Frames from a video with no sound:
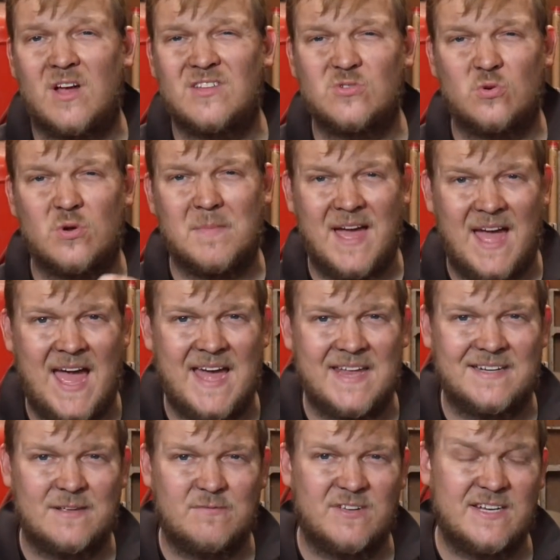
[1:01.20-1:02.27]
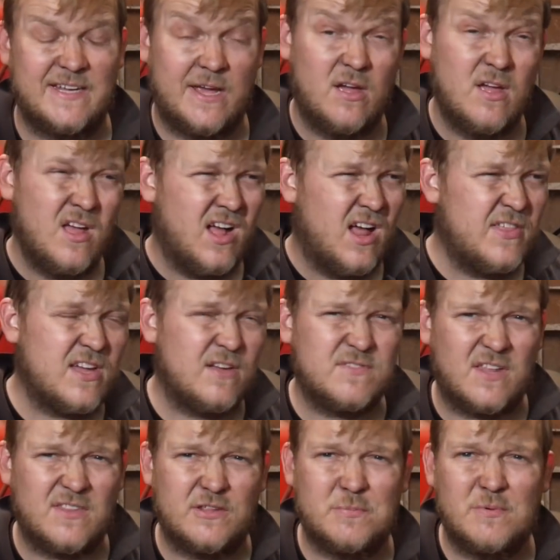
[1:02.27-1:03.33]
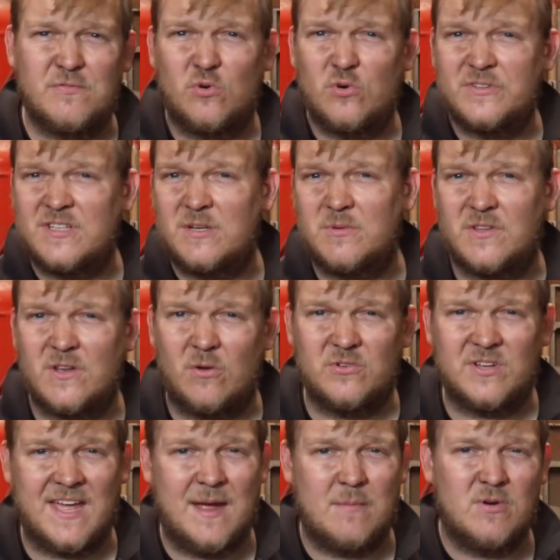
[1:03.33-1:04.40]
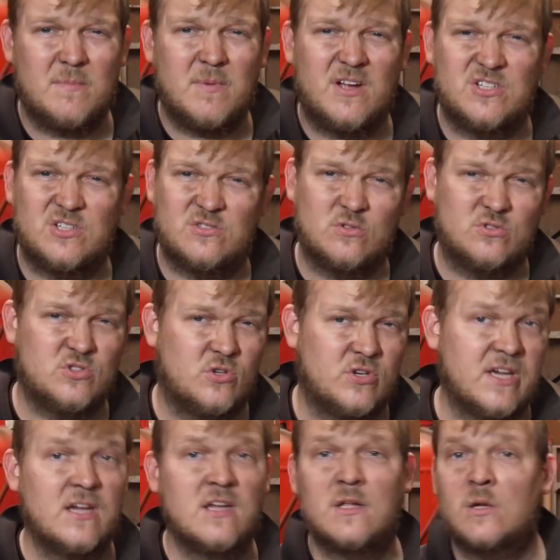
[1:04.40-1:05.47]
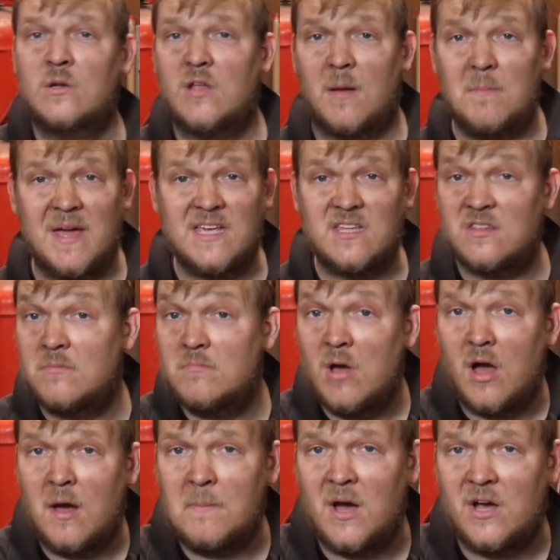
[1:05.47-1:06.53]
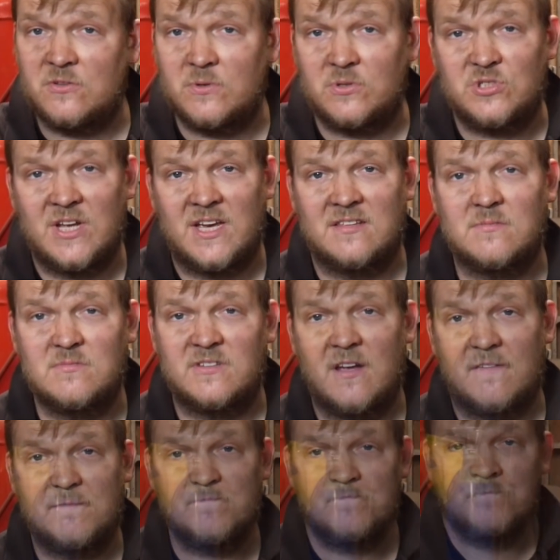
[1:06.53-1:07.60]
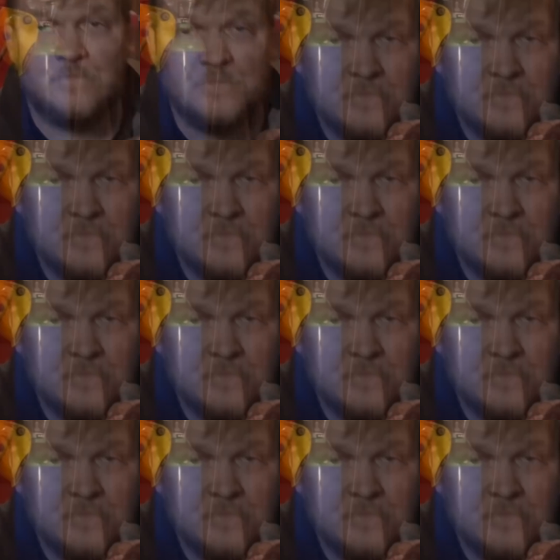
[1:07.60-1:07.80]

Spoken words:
I talk about handling video. I think I've done this before, I did it with an older camera, but I just sort of sod it. I'm making them, I might as well share some stuff. Okay,